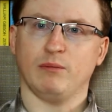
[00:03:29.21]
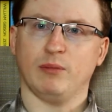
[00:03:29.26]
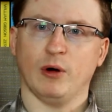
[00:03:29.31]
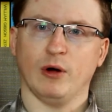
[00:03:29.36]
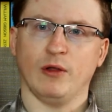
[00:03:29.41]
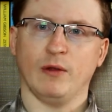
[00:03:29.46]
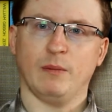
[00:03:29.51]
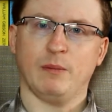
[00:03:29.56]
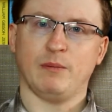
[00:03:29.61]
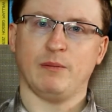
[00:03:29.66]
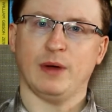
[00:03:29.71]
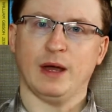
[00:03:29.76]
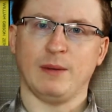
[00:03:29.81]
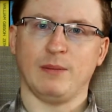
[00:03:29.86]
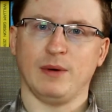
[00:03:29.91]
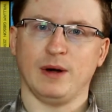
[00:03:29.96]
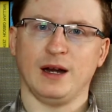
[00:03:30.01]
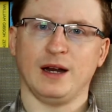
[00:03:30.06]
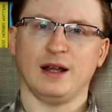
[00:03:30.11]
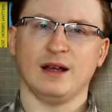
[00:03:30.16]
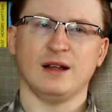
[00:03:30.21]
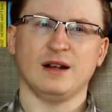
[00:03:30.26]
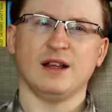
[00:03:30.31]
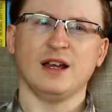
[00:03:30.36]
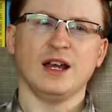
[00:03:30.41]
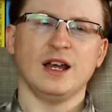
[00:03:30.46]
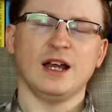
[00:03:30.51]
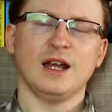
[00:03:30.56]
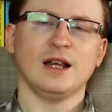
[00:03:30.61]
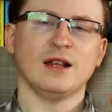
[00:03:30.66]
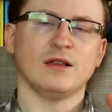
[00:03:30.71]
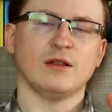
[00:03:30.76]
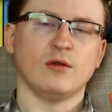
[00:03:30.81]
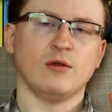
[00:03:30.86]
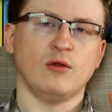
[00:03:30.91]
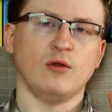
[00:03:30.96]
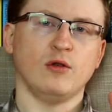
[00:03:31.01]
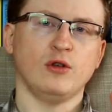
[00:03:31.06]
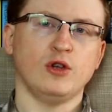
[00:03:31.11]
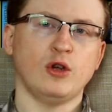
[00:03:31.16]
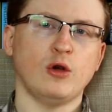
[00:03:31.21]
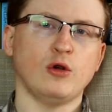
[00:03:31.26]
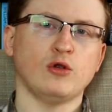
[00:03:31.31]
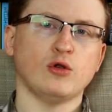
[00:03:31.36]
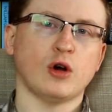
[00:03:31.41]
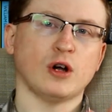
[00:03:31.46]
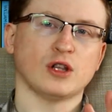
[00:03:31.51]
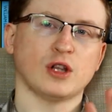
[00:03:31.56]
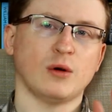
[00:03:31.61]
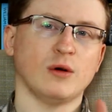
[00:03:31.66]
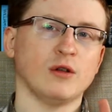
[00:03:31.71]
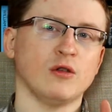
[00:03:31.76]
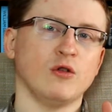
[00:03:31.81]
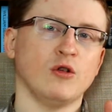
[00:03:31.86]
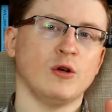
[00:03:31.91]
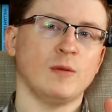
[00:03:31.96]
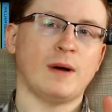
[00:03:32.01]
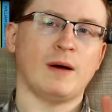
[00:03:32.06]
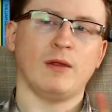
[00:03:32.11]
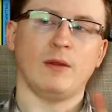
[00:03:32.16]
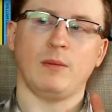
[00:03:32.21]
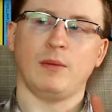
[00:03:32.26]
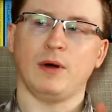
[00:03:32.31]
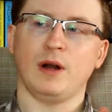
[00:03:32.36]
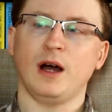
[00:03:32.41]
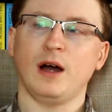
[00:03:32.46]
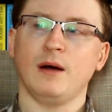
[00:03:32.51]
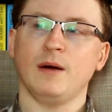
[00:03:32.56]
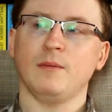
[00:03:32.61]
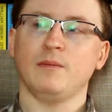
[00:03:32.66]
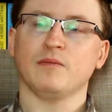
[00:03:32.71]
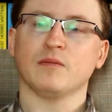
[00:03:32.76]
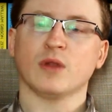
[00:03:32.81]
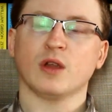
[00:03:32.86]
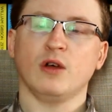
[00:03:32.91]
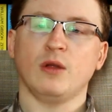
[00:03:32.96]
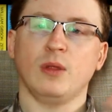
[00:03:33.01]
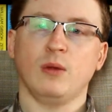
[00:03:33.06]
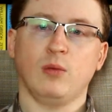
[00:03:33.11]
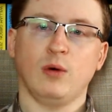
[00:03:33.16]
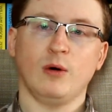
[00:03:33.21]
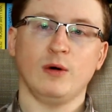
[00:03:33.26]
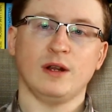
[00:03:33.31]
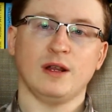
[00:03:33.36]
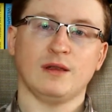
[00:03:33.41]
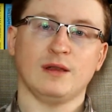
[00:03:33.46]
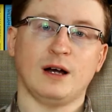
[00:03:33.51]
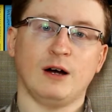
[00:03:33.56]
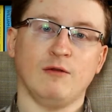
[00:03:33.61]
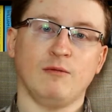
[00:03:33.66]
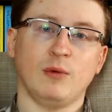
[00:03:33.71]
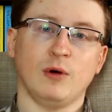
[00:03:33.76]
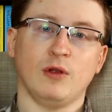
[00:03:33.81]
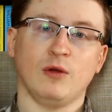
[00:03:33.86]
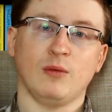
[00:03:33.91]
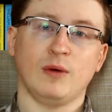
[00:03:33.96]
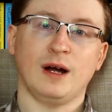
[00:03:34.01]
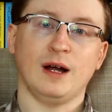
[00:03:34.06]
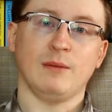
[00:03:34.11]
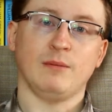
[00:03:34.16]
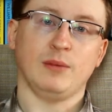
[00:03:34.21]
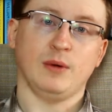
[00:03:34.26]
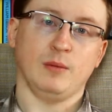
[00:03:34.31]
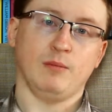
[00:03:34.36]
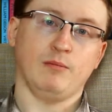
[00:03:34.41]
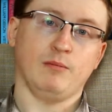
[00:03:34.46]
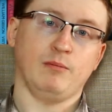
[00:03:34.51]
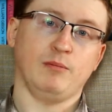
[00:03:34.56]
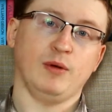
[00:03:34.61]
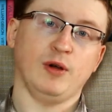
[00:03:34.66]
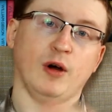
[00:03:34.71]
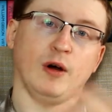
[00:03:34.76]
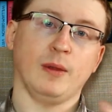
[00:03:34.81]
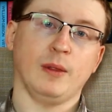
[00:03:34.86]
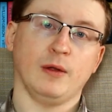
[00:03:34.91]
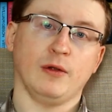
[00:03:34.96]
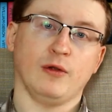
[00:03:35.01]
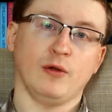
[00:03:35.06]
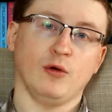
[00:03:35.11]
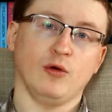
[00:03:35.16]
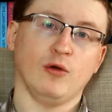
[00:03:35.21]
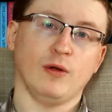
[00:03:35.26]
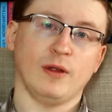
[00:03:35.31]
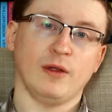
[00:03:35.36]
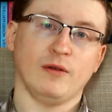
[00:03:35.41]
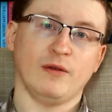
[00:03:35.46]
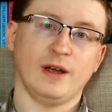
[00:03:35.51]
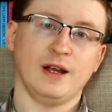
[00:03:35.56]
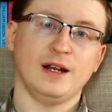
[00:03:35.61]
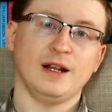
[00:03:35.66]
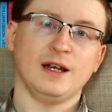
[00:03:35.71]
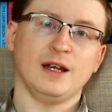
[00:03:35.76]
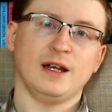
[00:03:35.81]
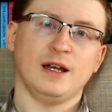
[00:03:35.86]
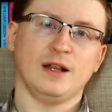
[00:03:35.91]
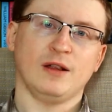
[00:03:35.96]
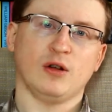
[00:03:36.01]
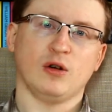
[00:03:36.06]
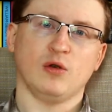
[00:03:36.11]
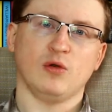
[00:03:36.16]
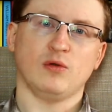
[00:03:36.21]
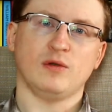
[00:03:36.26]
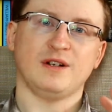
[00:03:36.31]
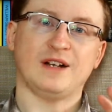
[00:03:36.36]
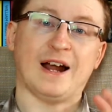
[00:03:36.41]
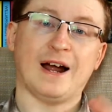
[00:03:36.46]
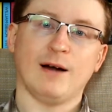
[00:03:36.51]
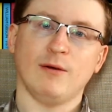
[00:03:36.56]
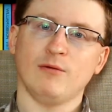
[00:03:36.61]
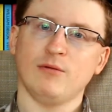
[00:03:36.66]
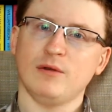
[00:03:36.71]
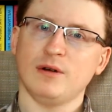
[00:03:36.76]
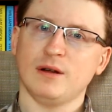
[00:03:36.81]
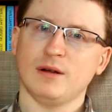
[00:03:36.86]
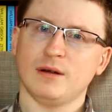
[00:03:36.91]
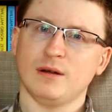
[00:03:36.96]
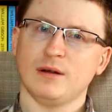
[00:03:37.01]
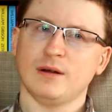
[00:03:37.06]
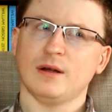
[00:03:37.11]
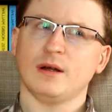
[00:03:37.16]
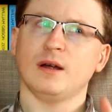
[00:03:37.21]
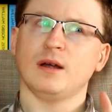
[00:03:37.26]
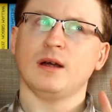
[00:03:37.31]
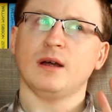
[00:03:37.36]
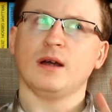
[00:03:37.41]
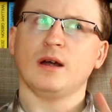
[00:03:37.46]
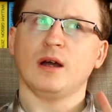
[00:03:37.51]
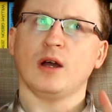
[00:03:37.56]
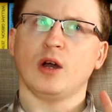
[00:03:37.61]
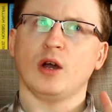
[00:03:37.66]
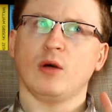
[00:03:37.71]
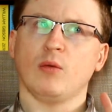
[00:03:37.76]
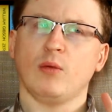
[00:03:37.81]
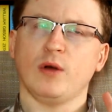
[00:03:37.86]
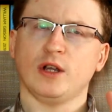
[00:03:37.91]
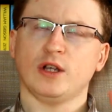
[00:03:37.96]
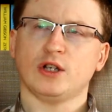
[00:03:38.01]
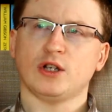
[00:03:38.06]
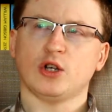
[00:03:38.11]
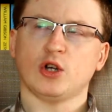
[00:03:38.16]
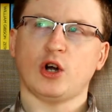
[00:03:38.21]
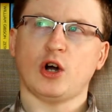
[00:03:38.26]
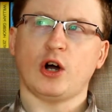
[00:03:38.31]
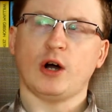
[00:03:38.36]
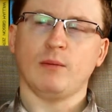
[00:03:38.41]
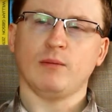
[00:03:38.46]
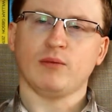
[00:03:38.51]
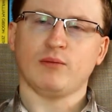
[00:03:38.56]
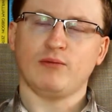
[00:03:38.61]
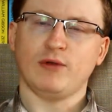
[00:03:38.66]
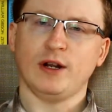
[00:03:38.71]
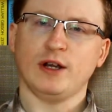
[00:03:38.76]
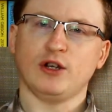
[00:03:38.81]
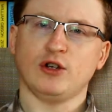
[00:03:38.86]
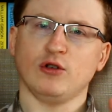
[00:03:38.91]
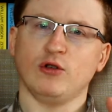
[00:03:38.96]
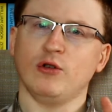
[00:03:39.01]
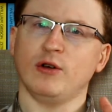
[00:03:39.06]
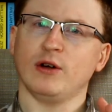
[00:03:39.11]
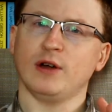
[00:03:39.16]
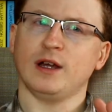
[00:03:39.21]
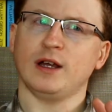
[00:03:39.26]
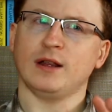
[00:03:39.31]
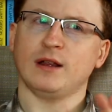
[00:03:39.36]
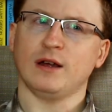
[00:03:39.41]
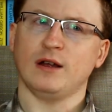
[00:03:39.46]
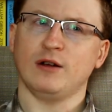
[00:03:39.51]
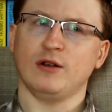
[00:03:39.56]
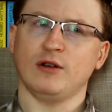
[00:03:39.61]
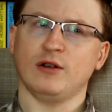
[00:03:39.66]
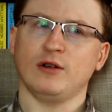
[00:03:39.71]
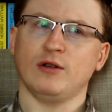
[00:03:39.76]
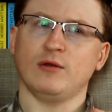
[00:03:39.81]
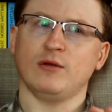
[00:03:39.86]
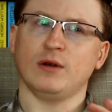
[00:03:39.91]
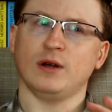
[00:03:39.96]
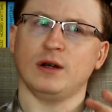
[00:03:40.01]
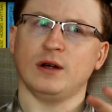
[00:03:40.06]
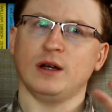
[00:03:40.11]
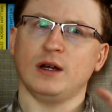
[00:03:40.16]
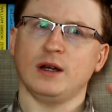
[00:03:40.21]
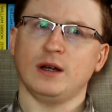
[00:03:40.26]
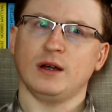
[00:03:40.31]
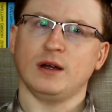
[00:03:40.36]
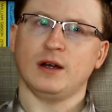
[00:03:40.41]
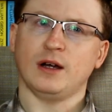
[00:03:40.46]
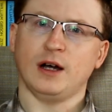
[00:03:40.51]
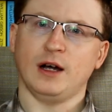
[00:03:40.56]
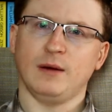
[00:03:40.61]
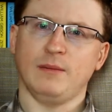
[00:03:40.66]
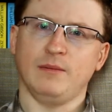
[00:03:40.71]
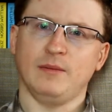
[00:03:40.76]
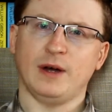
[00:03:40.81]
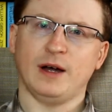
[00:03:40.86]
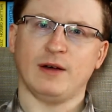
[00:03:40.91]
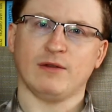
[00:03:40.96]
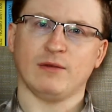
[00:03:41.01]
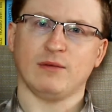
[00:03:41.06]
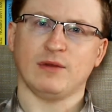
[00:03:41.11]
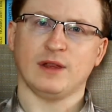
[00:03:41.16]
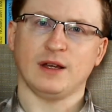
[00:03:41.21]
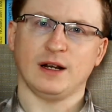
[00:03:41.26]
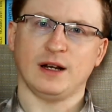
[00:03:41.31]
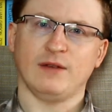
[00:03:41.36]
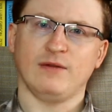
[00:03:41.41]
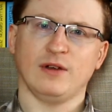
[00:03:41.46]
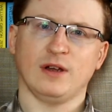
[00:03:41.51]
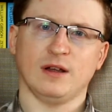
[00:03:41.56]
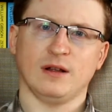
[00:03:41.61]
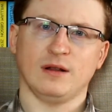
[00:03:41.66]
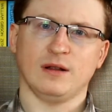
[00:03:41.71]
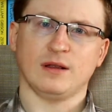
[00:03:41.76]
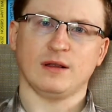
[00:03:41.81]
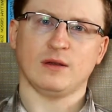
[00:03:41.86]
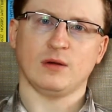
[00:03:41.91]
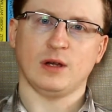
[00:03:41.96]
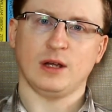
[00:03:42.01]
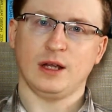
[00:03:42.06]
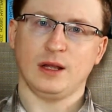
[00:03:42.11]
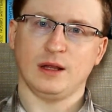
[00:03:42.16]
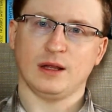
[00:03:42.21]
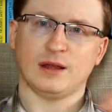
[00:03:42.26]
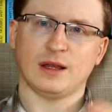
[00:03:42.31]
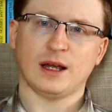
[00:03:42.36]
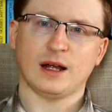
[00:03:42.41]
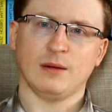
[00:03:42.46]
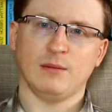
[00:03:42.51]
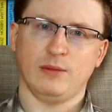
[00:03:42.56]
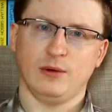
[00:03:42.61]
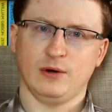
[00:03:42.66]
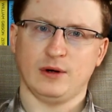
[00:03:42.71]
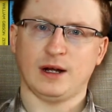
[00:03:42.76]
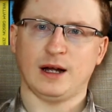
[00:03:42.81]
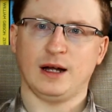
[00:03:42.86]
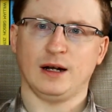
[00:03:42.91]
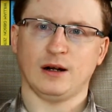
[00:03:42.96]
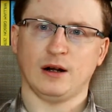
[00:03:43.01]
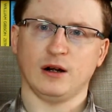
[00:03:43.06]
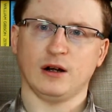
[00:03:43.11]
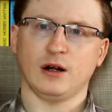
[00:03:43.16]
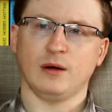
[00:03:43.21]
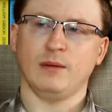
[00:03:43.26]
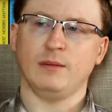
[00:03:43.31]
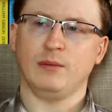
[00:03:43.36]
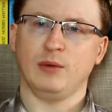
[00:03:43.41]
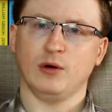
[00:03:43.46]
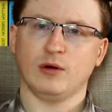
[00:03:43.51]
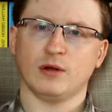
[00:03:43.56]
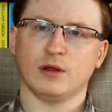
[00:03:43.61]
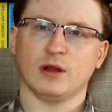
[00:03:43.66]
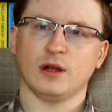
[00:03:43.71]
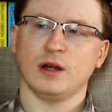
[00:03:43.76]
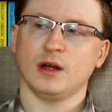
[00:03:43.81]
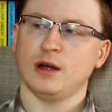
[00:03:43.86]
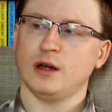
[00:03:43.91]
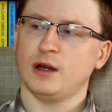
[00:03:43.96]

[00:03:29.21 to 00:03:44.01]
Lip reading: by the people in it, and it's unusual. I don't want to talk about the plot. The world itself, by the way, behind the door that they're in, is called Down, which I'm pretty sure is going to have some significance in the second book and ongoing books,